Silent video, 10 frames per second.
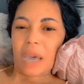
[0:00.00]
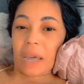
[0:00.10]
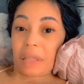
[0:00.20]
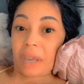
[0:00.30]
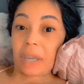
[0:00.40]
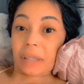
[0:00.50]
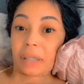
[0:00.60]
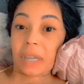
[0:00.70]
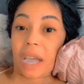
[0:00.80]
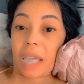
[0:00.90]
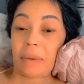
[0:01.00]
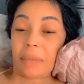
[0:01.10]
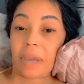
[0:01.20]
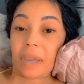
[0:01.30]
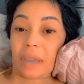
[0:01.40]
I think it's
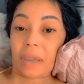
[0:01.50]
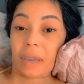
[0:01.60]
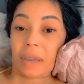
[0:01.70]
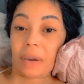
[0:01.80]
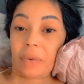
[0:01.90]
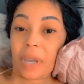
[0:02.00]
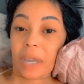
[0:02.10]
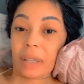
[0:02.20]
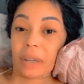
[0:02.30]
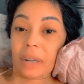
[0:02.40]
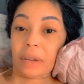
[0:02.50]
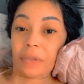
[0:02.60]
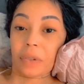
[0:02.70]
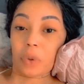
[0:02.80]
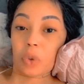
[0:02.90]
time we get rid
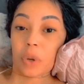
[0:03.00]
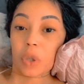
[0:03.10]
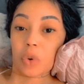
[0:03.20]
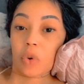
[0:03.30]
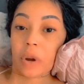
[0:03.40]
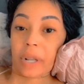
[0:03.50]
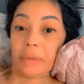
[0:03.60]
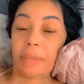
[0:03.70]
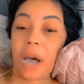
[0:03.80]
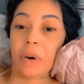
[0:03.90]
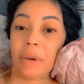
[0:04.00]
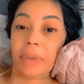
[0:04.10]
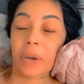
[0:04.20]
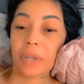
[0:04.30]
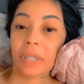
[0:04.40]
of those ones who are in power
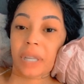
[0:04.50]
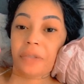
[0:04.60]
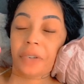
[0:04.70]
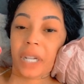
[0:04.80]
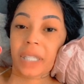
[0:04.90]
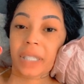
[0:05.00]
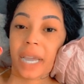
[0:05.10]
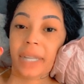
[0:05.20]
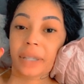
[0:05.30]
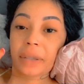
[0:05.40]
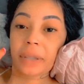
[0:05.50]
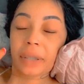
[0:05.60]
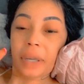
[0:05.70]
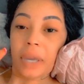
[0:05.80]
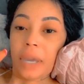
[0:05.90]
because they feel
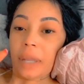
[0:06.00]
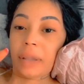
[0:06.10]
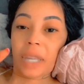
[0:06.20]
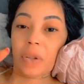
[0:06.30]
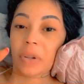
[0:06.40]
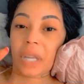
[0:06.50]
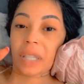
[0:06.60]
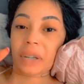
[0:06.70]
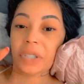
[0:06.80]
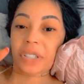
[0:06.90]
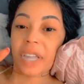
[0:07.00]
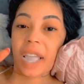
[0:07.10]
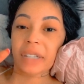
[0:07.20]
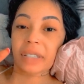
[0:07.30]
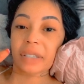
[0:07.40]
entitled. They don't
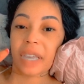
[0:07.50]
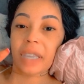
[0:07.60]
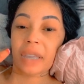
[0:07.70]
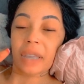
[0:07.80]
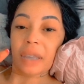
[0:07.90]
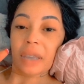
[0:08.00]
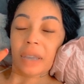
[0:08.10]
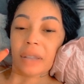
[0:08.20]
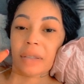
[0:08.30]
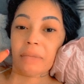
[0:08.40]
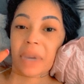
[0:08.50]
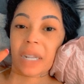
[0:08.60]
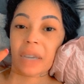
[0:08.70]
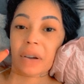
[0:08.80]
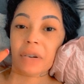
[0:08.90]
understand the
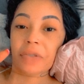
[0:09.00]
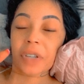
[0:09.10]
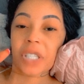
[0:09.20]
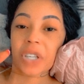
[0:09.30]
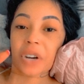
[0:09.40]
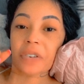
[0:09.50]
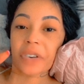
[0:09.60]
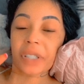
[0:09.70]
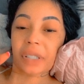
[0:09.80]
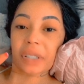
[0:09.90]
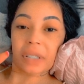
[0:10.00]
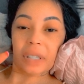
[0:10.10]
meaning of service.